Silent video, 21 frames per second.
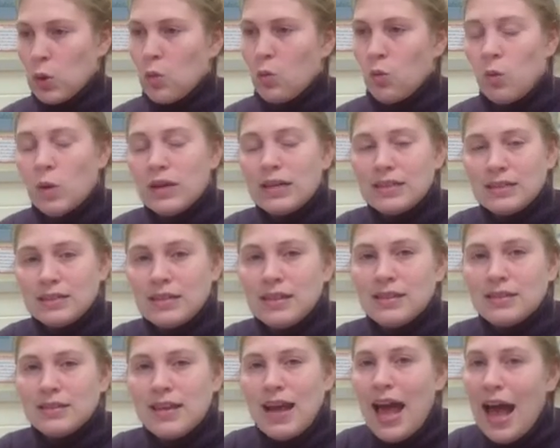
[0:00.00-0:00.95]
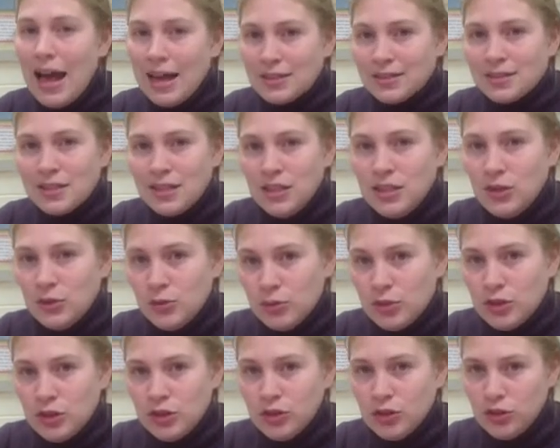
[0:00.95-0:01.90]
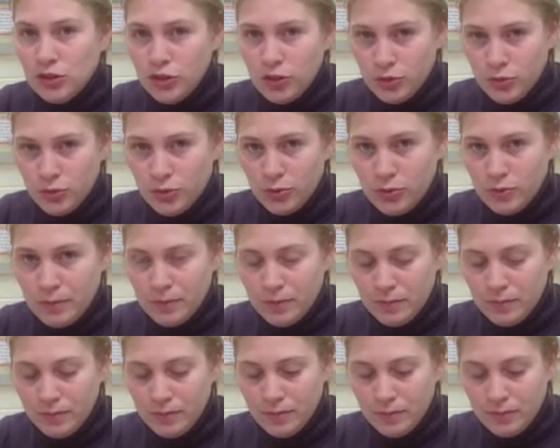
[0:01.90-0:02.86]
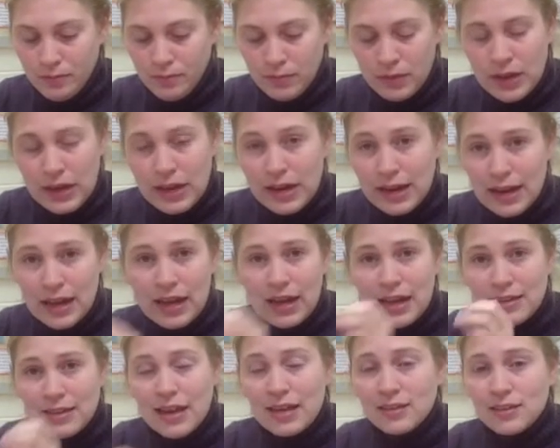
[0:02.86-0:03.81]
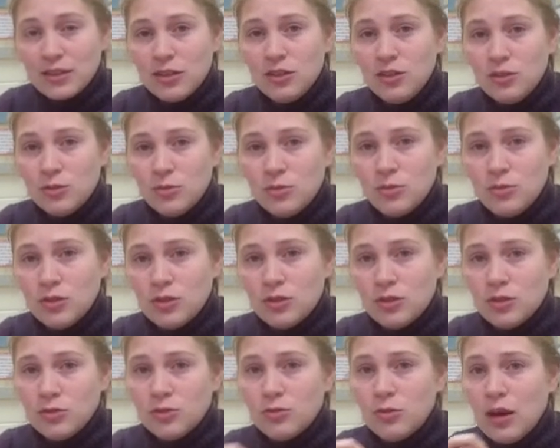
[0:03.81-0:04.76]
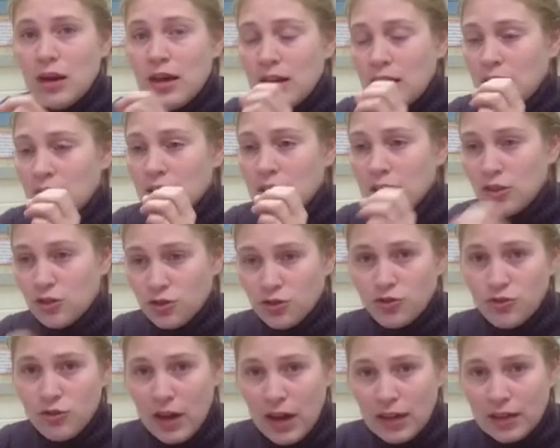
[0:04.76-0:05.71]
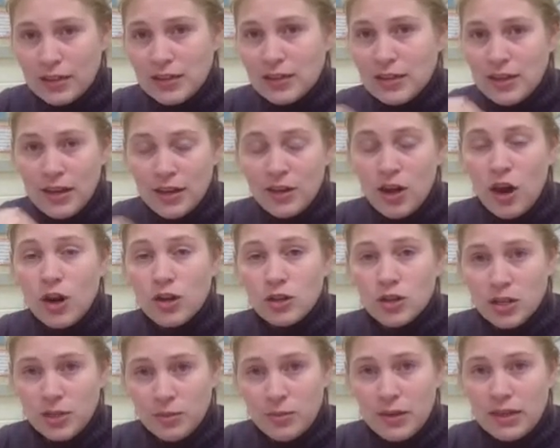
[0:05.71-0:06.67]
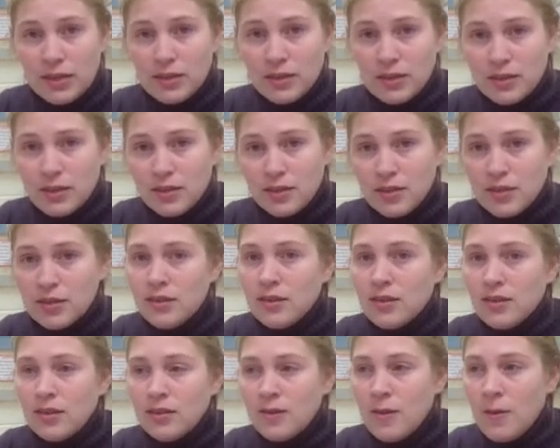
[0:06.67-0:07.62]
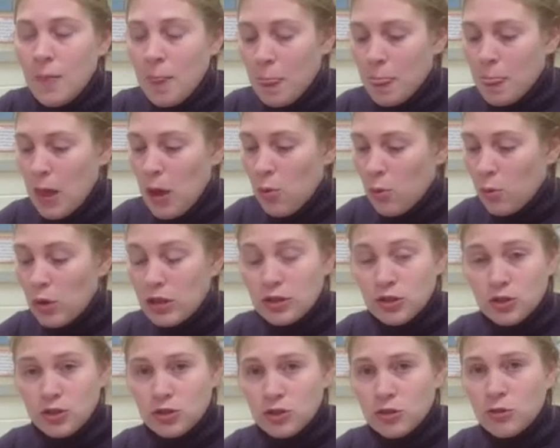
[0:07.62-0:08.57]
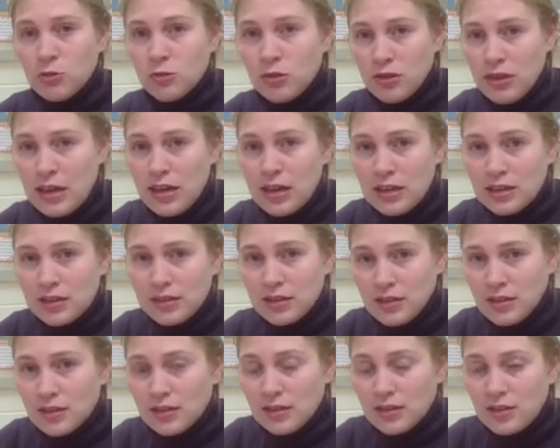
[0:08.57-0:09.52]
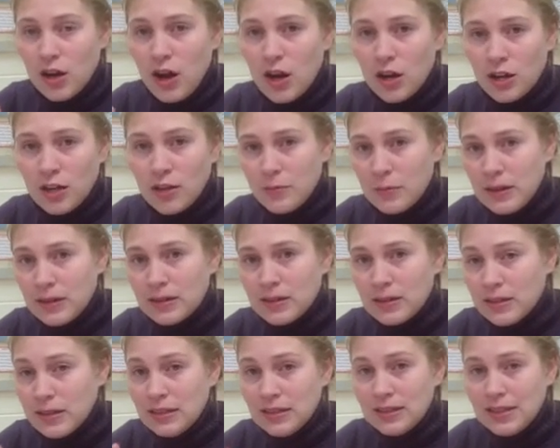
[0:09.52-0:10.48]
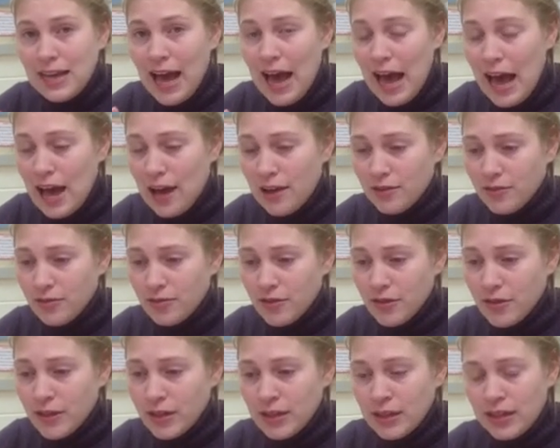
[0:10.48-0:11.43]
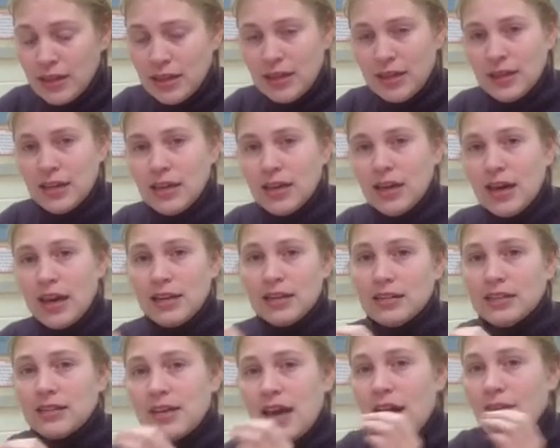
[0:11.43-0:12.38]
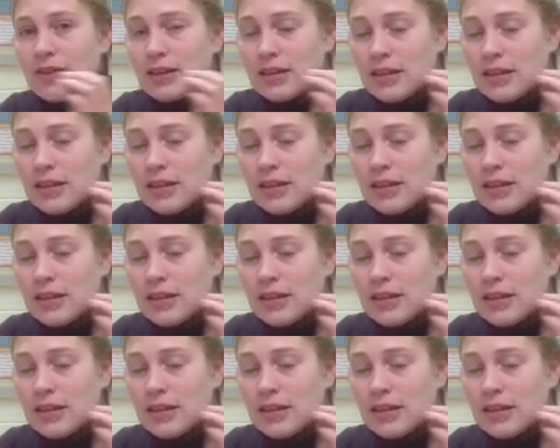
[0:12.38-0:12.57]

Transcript: What is this asking you to do? It's asking you to construct an argument. What two things does this argument need to have? It needs to have a